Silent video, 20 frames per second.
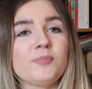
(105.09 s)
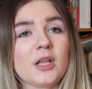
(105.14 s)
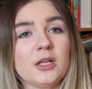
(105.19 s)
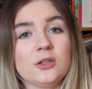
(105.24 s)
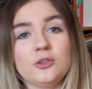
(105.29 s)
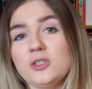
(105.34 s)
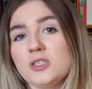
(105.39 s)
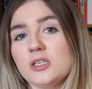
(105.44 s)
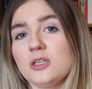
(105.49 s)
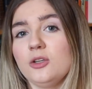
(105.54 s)

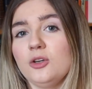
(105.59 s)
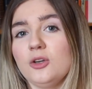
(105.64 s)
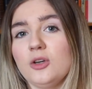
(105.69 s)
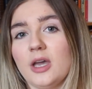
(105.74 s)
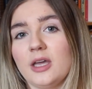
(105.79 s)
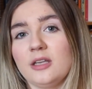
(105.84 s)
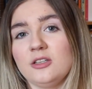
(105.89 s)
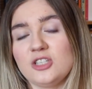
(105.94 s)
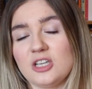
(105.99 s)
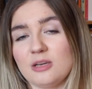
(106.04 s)
Lucy Liu
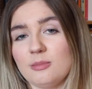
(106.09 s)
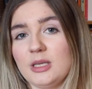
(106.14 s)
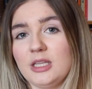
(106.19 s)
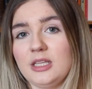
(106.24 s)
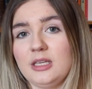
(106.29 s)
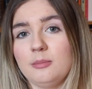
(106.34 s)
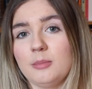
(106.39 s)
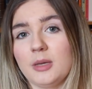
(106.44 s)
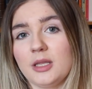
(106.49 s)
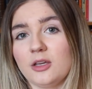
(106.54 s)
and Jamie
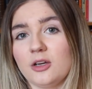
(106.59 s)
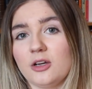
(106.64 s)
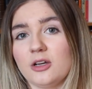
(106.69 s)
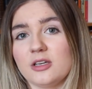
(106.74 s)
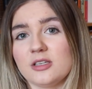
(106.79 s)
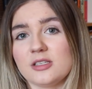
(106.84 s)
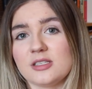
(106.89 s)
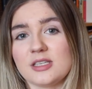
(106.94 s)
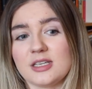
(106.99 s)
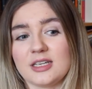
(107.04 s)
Lee
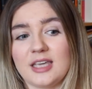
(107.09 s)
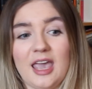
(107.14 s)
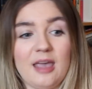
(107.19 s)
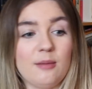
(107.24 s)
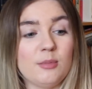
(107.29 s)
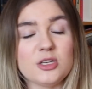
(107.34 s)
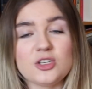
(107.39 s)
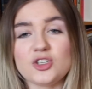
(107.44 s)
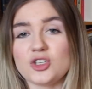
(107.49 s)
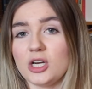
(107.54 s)
Miller's
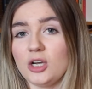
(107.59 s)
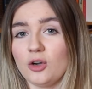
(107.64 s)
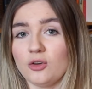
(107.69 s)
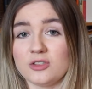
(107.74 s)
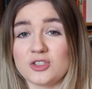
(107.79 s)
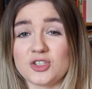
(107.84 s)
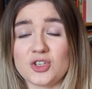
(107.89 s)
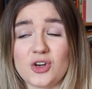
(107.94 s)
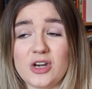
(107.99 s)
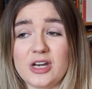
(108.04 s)
chemistry
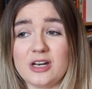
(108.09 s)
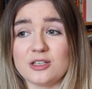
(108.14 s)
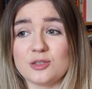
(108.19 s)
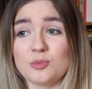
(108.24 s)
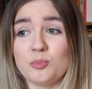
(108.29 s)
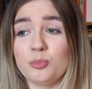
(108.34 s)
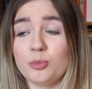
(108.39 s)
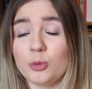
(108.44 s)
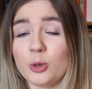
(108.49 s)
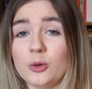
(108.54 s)
on screen is
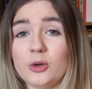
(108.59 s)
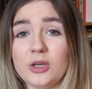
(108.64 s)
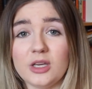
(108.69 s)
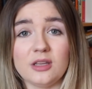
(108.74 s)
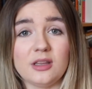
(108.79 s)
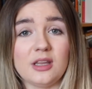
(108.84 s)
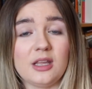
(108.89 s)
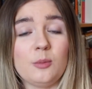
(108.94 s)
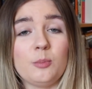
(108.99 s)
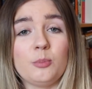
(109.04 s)

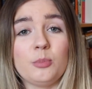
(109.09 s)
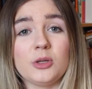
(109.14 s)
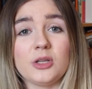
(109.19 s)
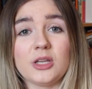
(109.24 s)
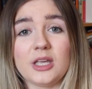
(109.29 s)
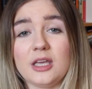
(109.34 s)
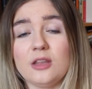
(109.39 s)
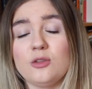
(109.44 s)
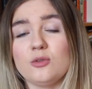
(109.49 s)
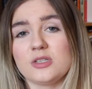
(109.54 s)
brilliant. They
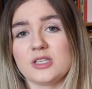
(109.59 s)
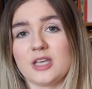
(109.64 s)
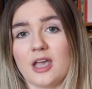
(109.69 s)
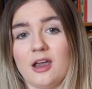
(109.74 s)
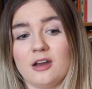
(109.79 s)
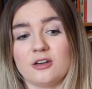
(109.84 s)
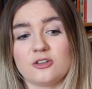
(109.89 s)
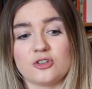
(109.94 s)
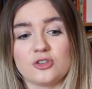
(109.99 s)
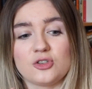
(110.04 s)
play those
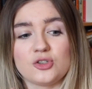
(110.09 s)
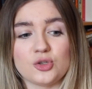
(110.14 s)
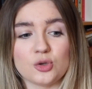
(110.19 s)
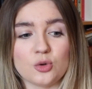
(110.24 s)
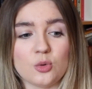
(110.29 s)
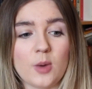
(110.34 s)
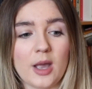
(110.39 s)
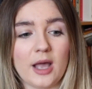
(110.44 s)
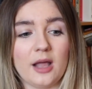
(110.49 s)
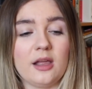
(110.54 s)
characters
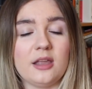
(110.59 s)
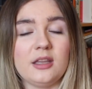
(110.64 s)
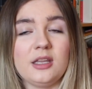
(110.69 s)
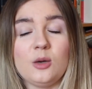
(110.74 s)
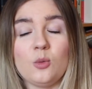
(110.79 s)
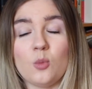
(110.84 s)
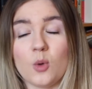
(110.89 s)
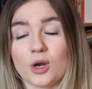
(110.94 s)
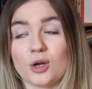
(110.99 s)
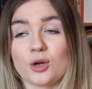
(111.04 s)
so well and they
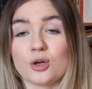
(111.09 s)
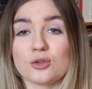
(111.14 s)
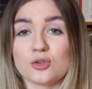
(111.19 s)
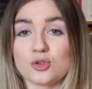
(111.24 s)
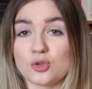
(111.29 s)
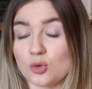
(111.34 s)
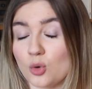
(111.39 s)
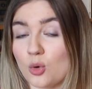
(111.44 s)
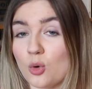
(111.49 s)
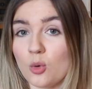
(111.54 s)
work
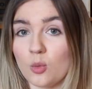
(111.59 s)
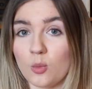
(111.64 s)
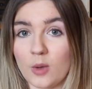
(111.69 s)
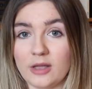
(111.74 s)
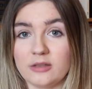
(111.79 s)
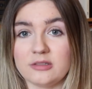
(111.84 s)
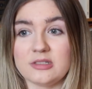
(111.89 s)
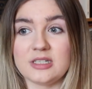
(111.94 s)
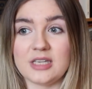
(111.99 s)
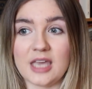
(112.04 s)
so
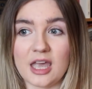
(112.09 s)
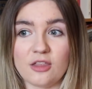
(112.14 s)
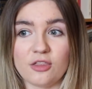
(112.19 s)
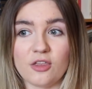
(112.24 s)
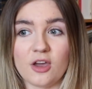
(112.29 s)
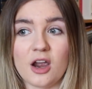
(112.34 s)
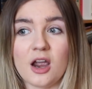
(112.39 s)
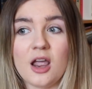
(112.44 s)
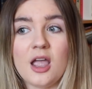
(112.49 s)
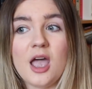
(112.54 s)
well
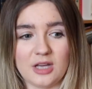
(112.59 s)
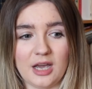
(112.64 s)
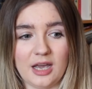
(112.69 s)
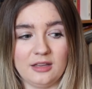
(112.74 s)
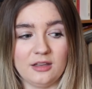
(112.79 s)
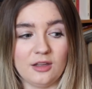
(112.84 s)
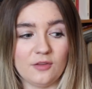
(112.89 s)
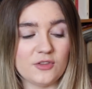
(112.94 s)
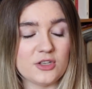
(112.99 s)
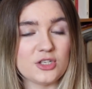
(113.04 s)
together.
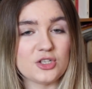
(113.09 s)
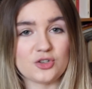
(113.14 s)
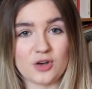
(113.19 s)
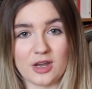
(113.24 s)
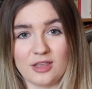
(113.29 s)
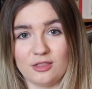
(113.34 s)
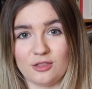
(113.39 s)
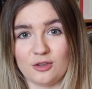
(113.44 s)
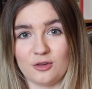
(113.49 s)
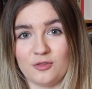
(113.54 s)
I love the
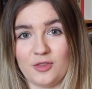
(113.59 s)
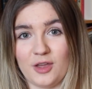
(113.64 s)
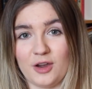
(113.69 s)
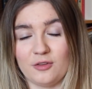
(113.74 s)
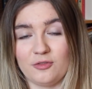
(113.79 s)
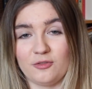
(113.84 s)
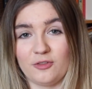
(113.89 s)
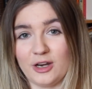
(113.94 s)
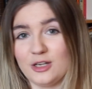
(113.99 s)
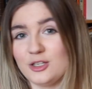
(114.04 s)
strength of
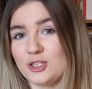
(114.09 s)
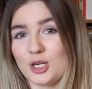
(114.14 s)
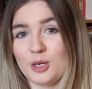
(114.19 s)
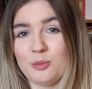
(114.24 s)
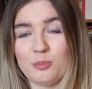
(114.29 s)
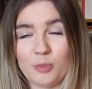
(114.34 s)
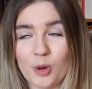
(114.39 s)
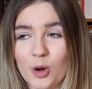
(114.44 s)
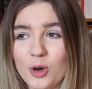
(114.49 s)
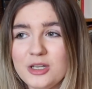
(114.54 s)
their
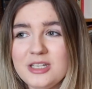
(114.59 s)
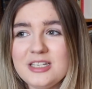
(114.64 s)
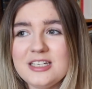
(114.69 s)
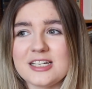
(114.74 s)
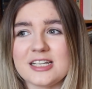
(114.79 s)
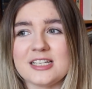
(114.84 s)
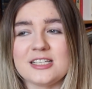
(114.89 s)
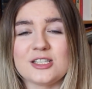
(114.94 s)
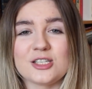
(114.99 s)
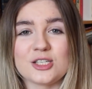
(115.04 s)
friendship bond.
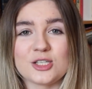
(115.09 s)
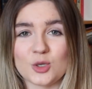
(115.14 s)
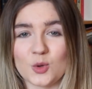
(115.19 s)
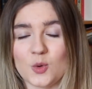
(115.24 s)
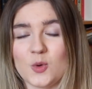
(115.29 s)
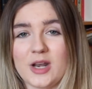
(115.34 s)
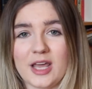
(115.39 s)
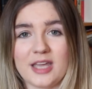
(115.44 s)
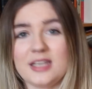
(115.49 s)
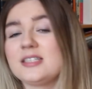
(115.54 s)
It's
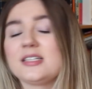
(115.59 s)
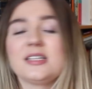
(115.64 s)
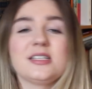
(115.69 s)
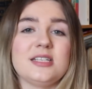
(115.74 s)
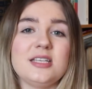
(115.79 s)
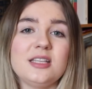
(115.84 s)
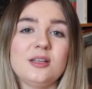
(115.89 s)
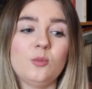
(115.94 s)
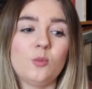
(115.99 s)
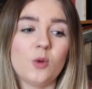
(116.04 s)
so nice to
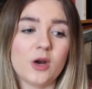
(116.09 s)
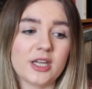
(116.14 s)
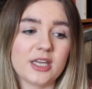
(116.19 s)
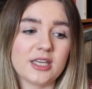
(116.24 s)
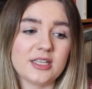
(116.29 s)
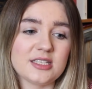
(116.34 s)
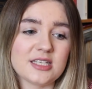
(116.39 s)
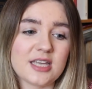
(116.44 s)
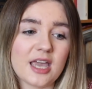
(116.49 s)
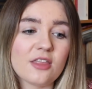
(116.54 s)
see them
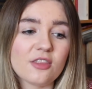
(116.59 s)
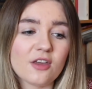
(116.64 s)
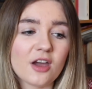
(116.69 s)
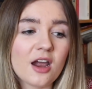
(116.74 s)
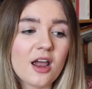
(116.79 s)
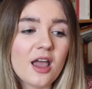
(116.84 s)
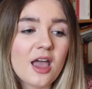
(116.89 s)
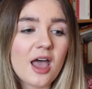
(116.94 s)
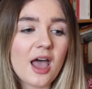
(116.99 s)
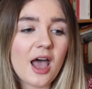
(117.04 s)
working together.